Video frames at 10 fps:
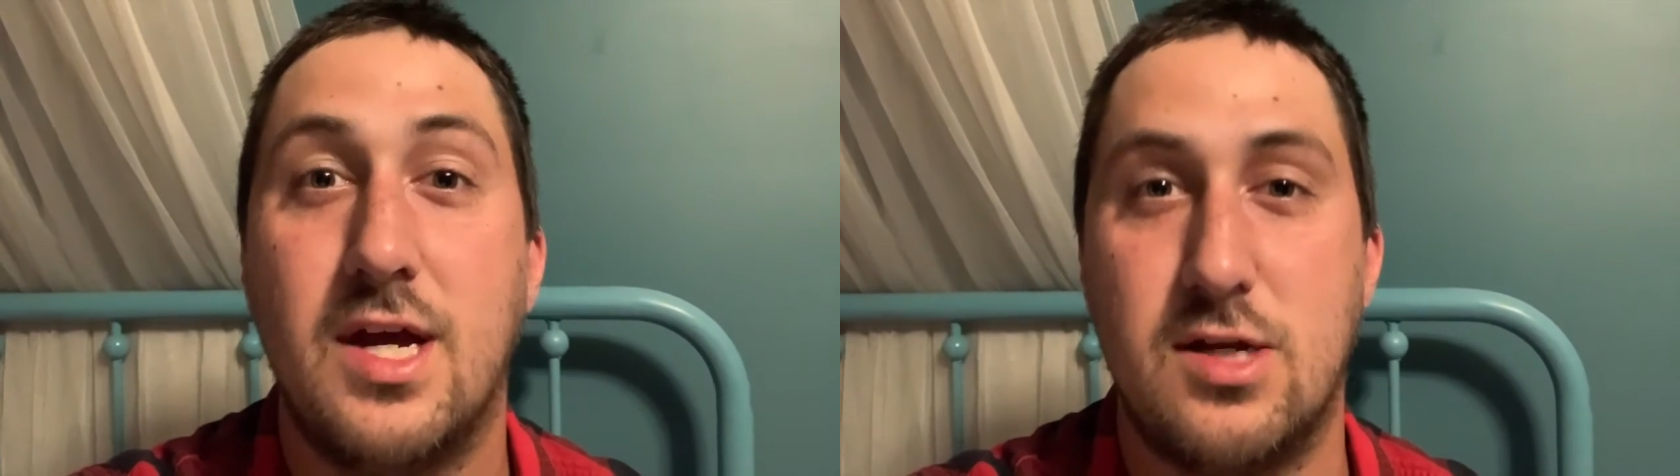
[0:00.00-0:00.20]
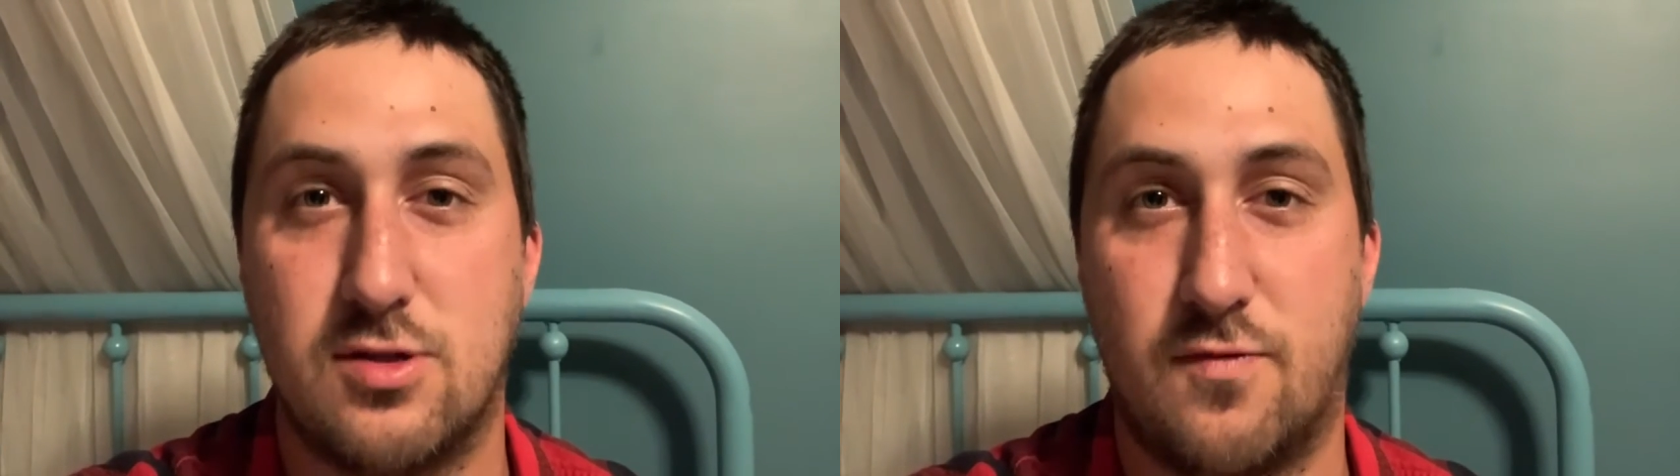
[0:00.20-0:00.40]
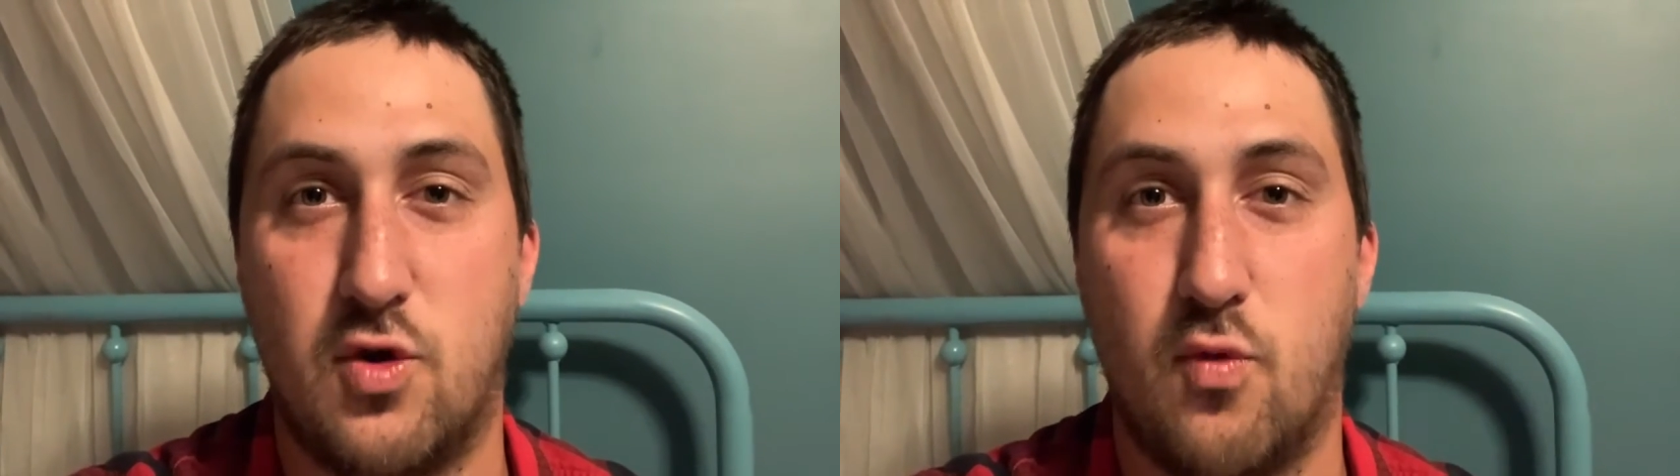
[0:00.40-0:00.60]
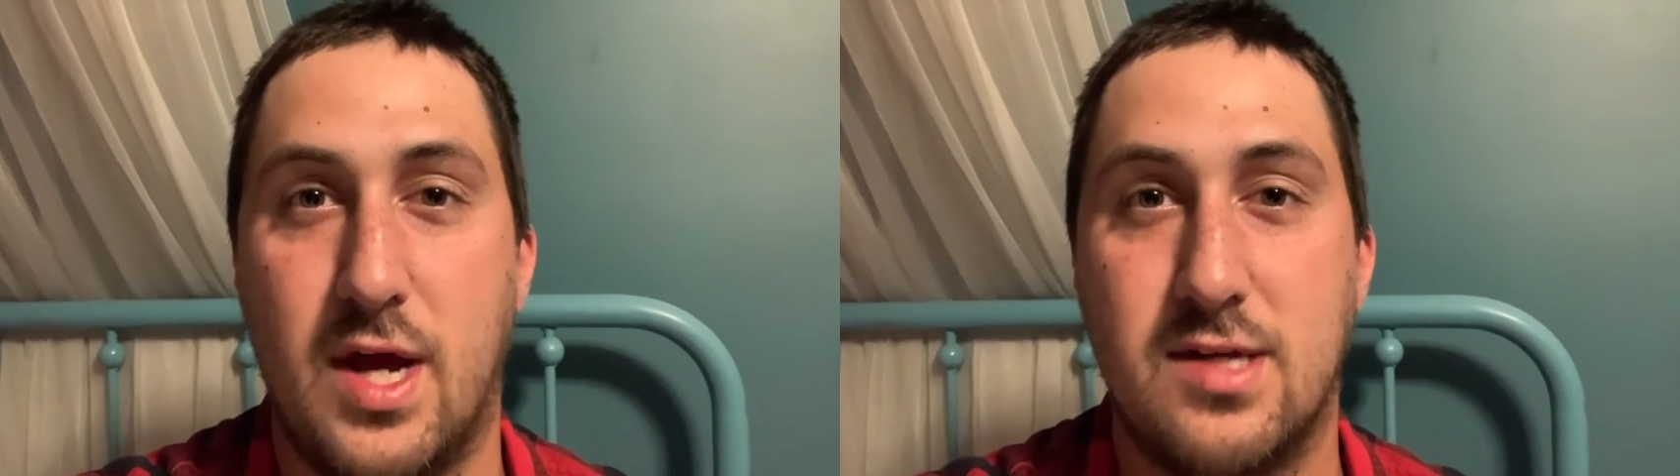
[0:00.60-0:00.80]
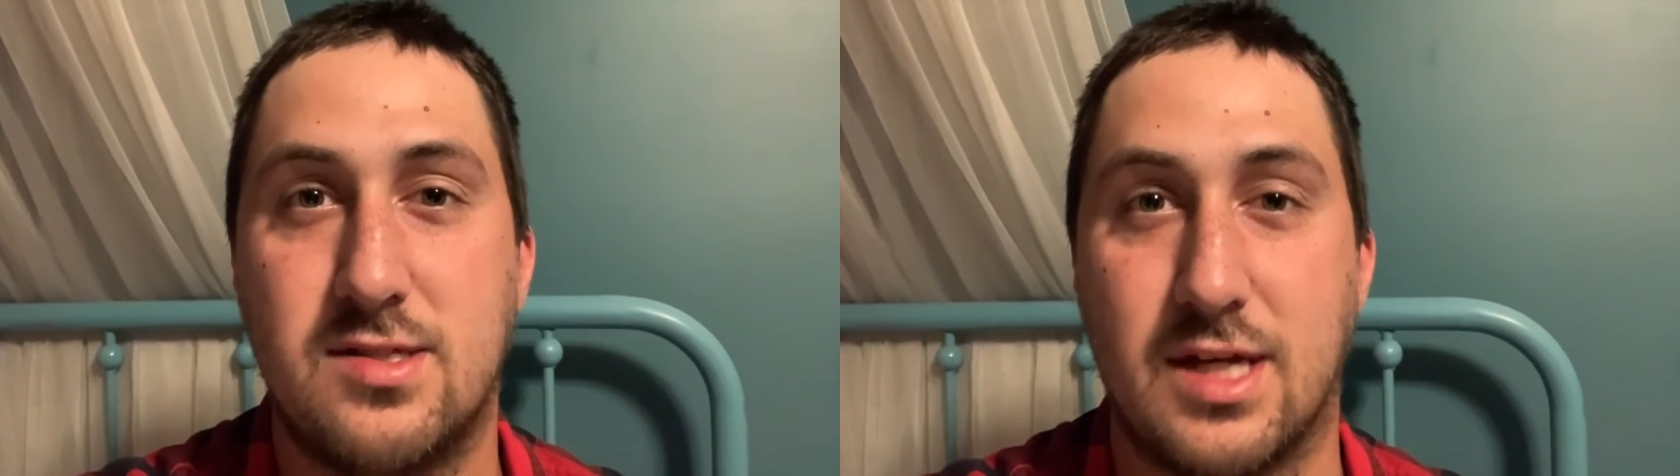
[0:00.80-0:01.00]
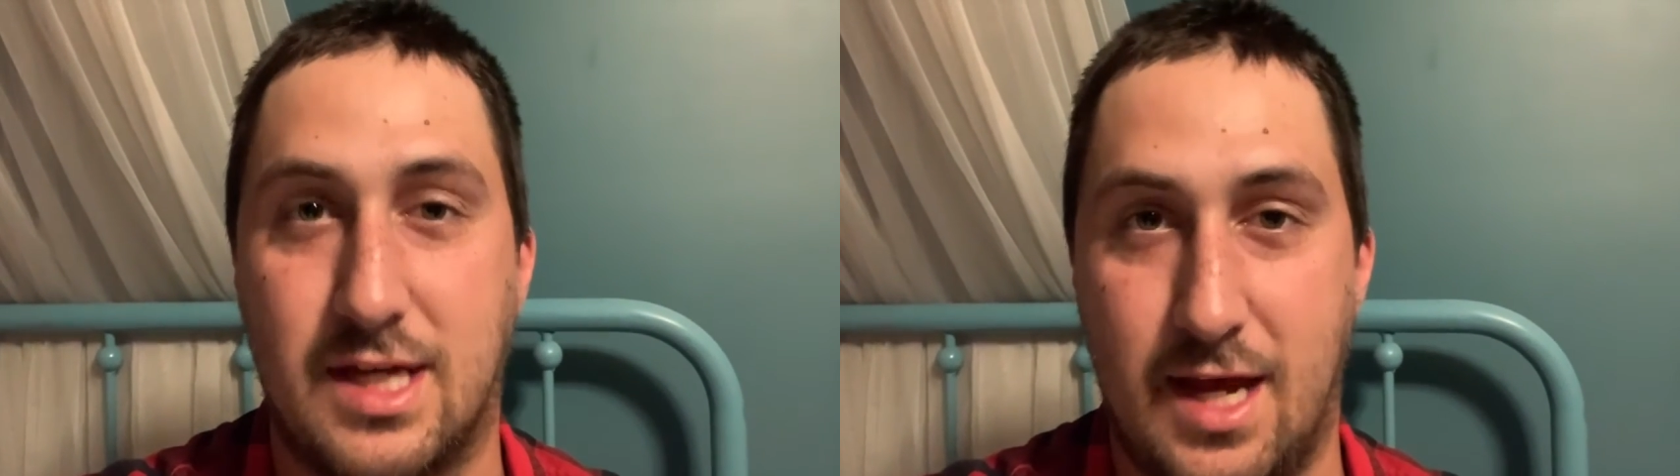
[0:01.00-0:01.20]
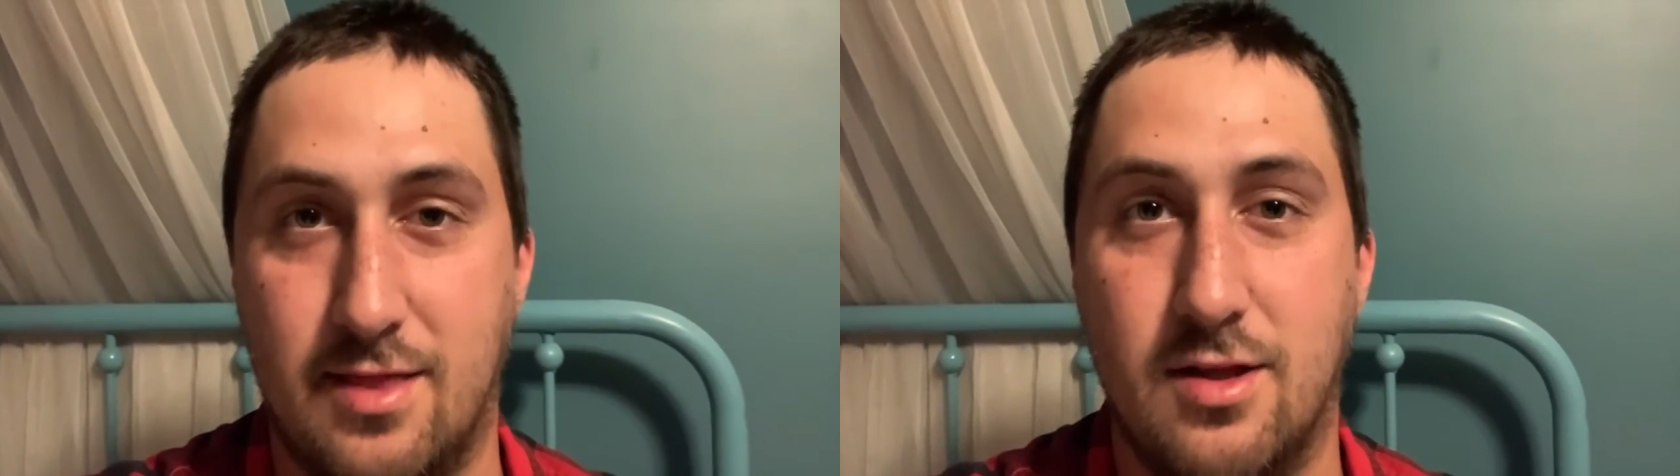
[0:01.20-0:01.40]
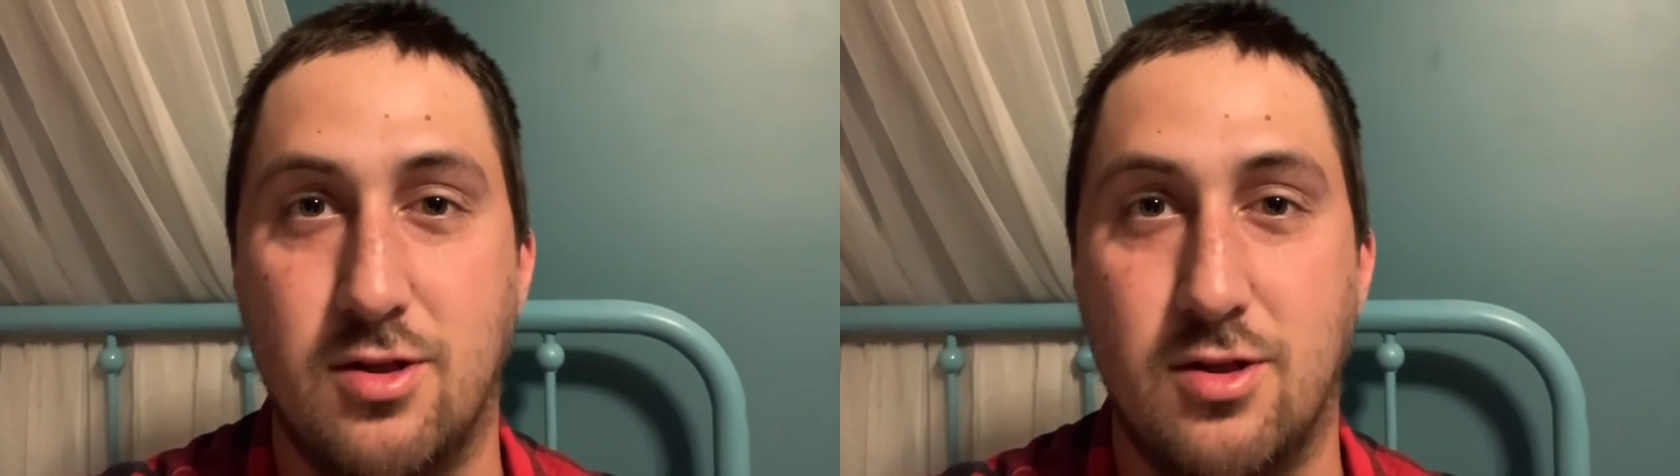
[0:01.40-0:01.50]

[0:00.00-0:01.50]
Here's a few ways to get in the